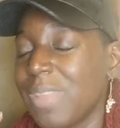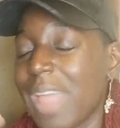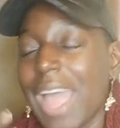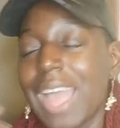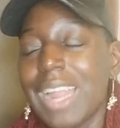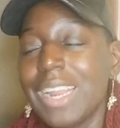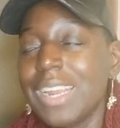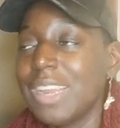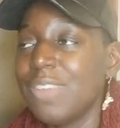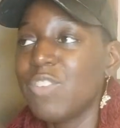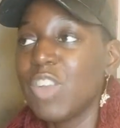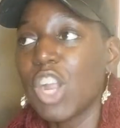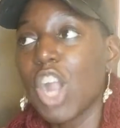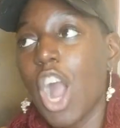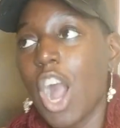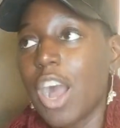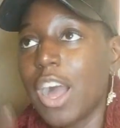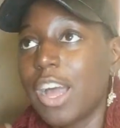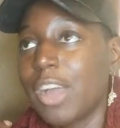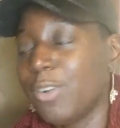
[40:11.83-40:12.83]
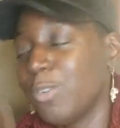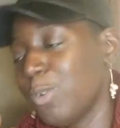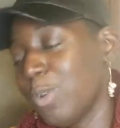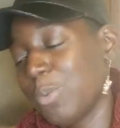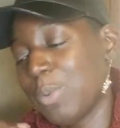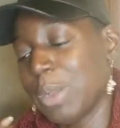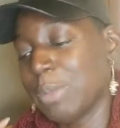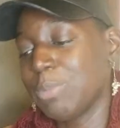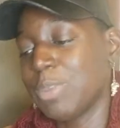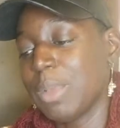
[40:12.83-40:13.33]
didn't even call. I don't know
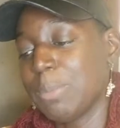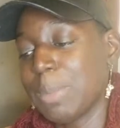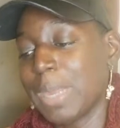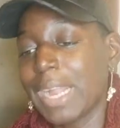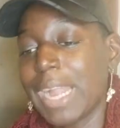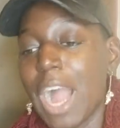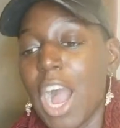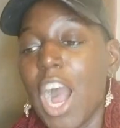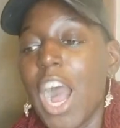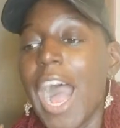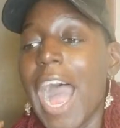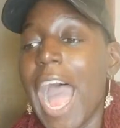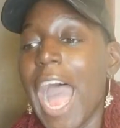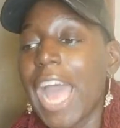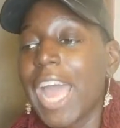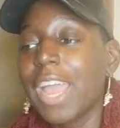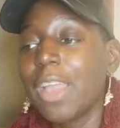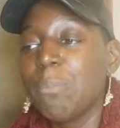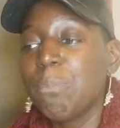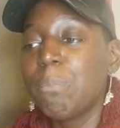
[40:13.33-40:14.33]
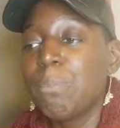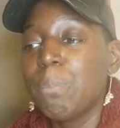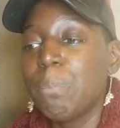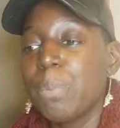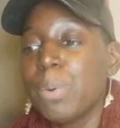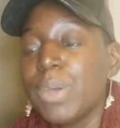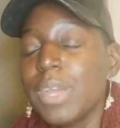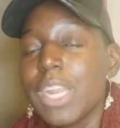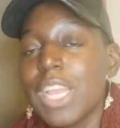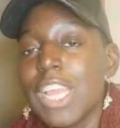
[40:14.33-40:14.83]
why I'm talking about call. I
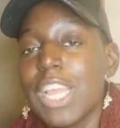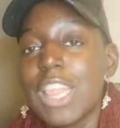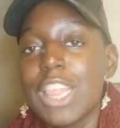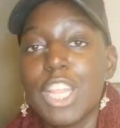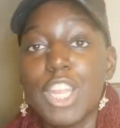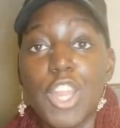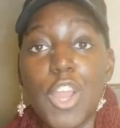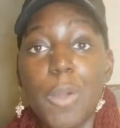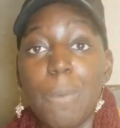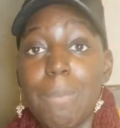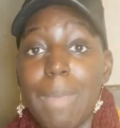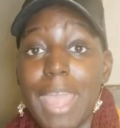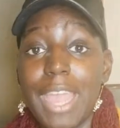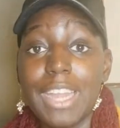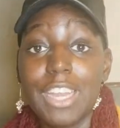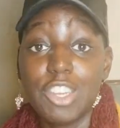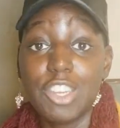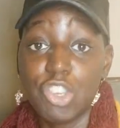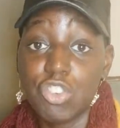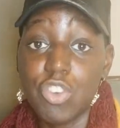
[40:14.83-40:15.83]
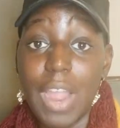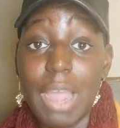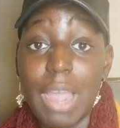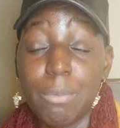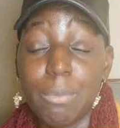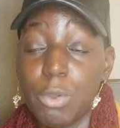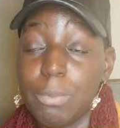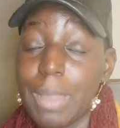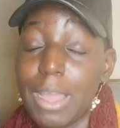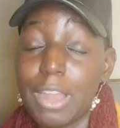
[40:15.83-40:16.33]
put in the No Madness Tribe
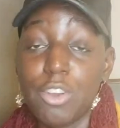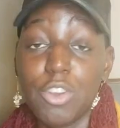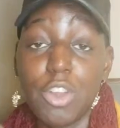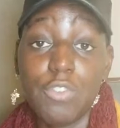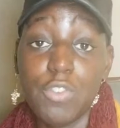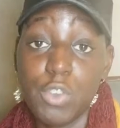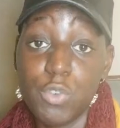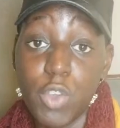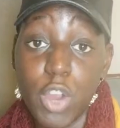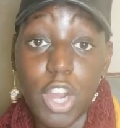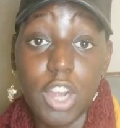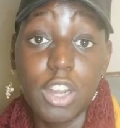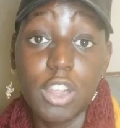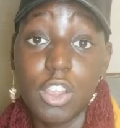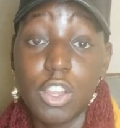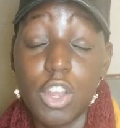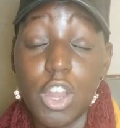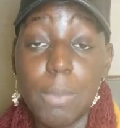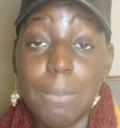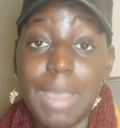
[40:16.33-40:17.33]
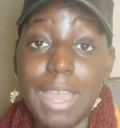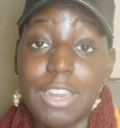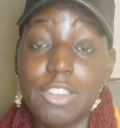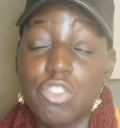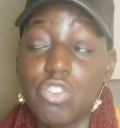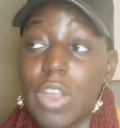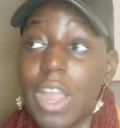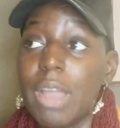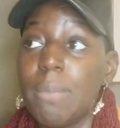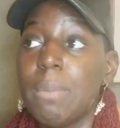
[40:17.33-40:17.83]
group. I don't know if you've heard of the No Madness
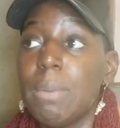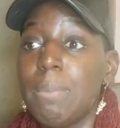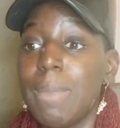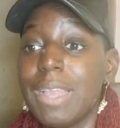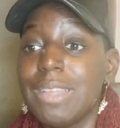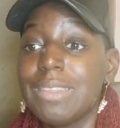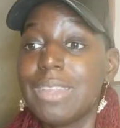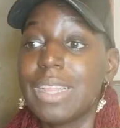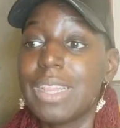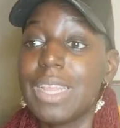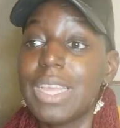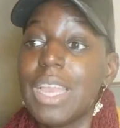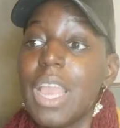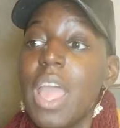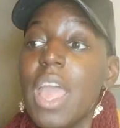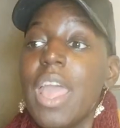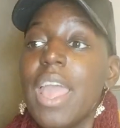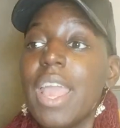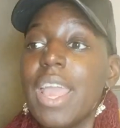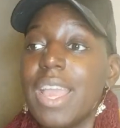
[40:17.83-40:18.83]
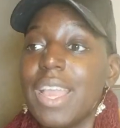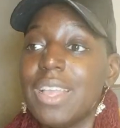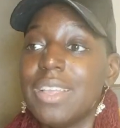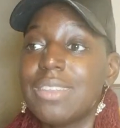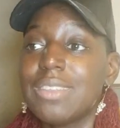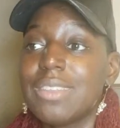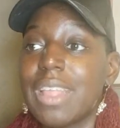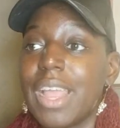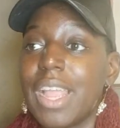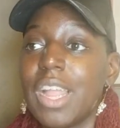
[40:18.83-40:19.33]
Tribe, but basically
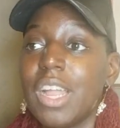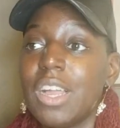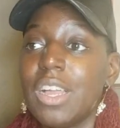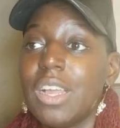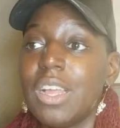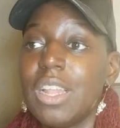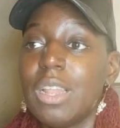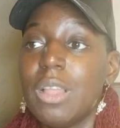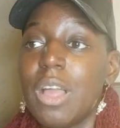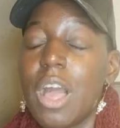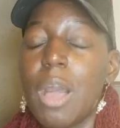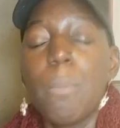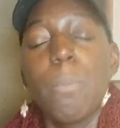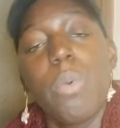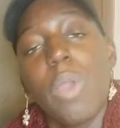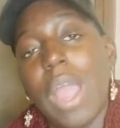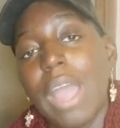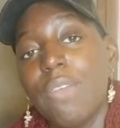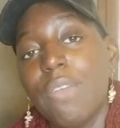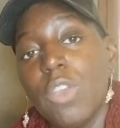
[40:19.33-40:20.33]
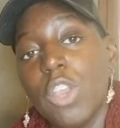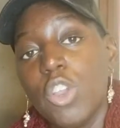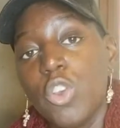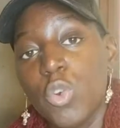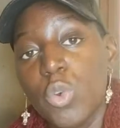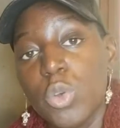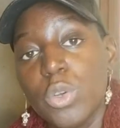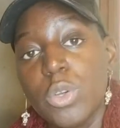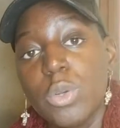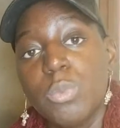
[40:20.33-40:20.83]
it's like a private
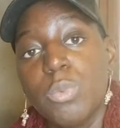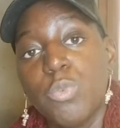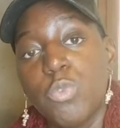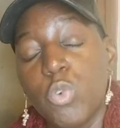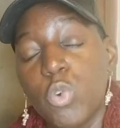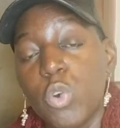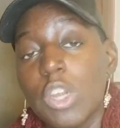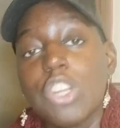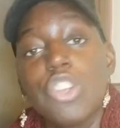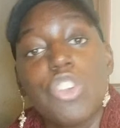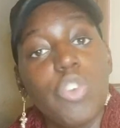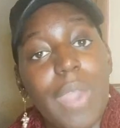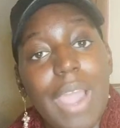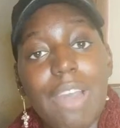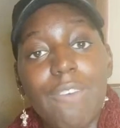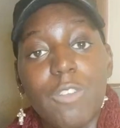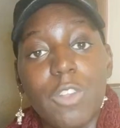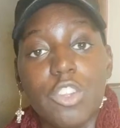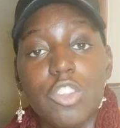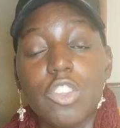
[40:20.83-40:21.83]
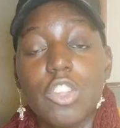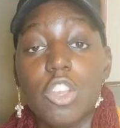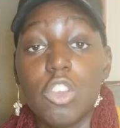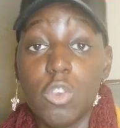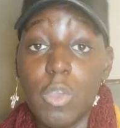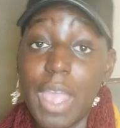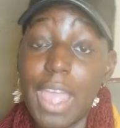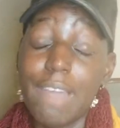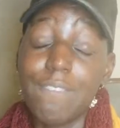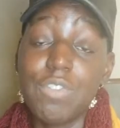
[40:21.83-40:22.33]
group for travelers. So you
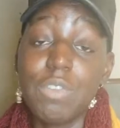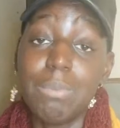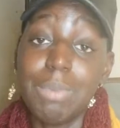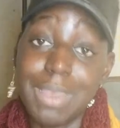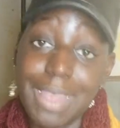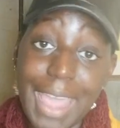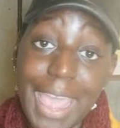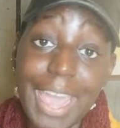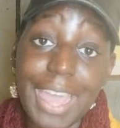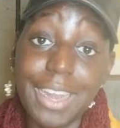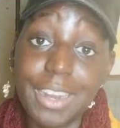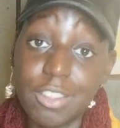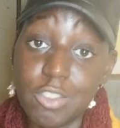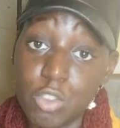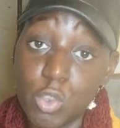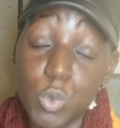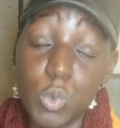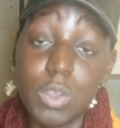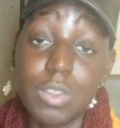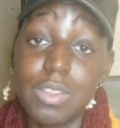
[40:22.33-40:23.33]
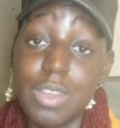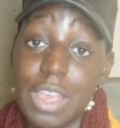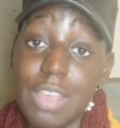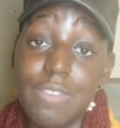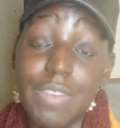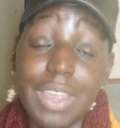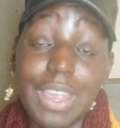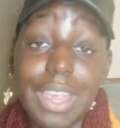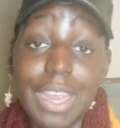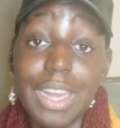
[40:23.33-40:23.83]
have to be added to it to
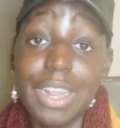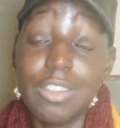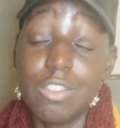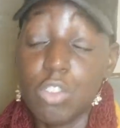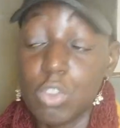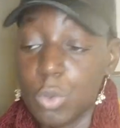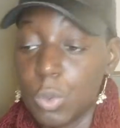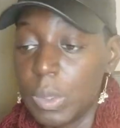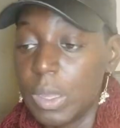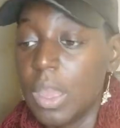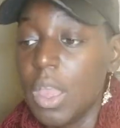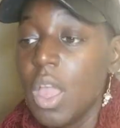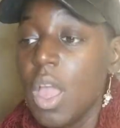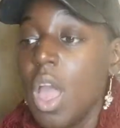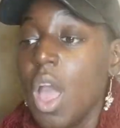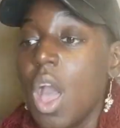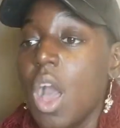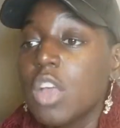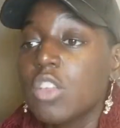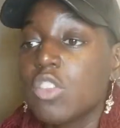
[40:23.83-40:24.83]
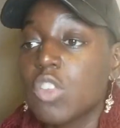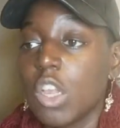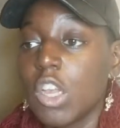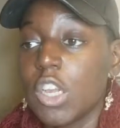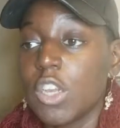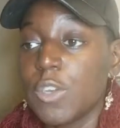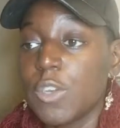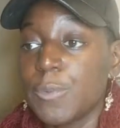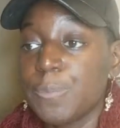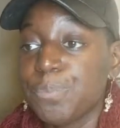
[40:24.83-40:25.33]
even get into it.
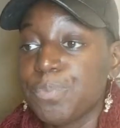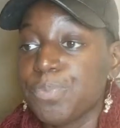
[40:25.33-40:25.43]
So